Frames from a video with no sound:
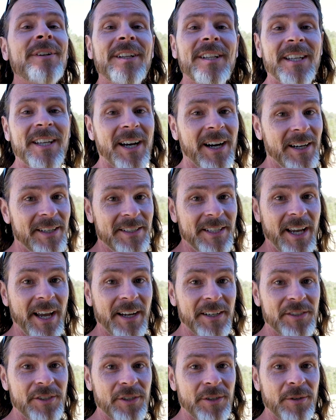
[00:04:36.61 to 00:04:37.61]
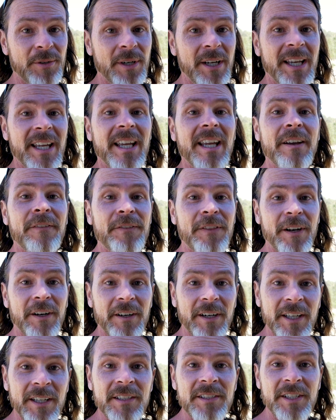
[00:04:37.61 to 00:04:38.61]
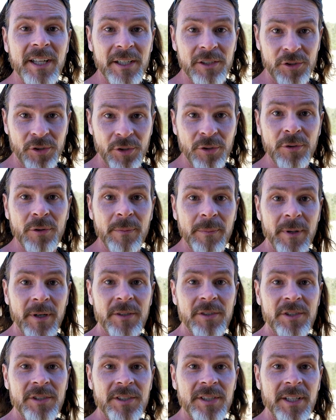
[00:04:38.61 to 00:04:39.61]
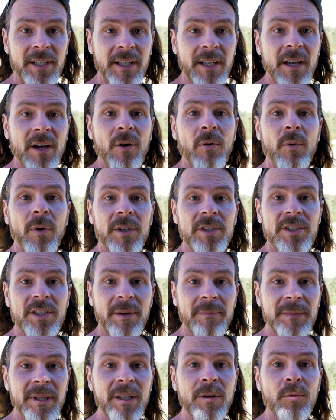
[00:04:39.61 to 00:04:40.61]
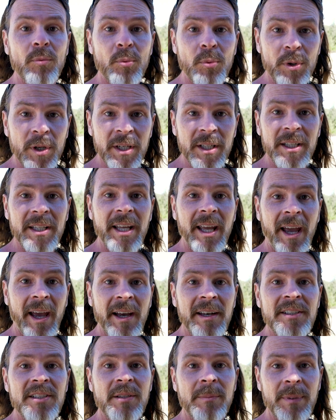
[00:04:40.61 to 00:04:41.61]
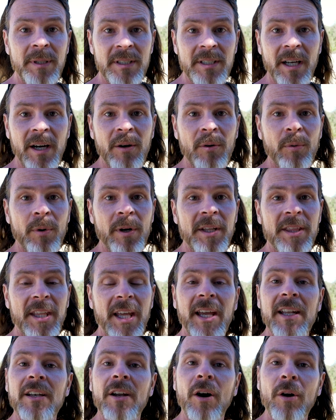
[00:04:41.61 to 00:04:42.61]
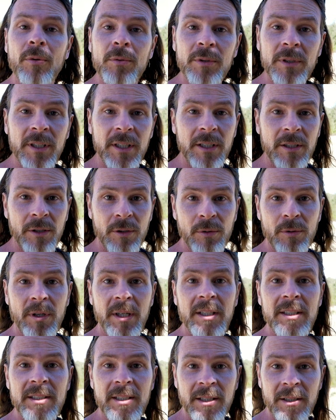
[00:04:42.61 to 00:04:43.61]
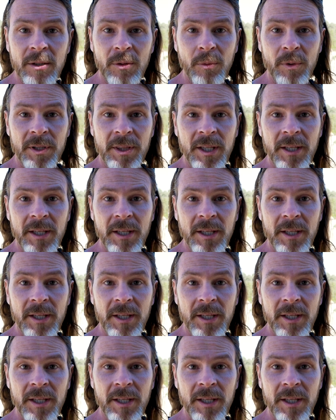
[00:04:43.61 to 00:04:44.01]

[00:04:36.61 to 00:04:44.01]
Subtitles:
contact you if there is a true emergency where something really has to be dealt with and only you can deal with